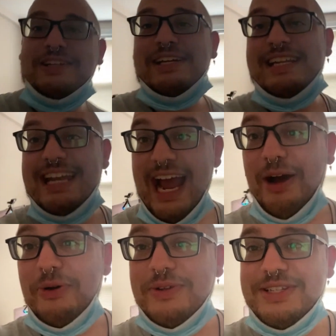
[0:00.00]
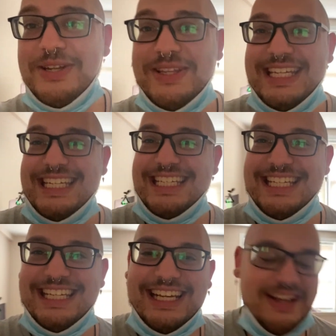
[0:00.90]
now. So this
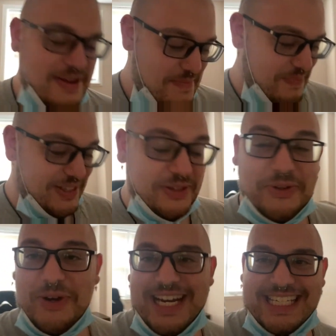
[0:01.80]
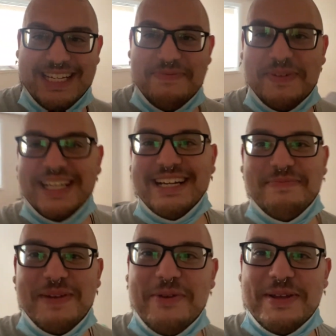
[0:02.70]
is a little crazy,
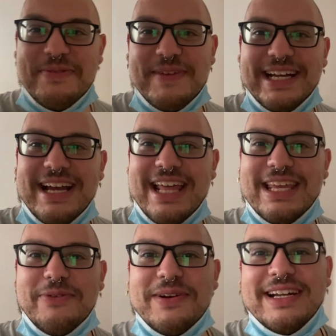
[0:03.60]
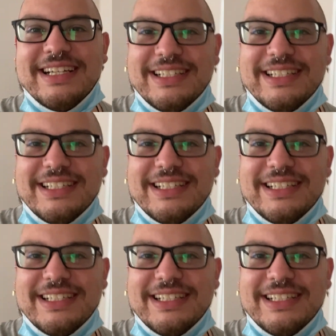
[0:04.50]
but bear with me. I think we're gonna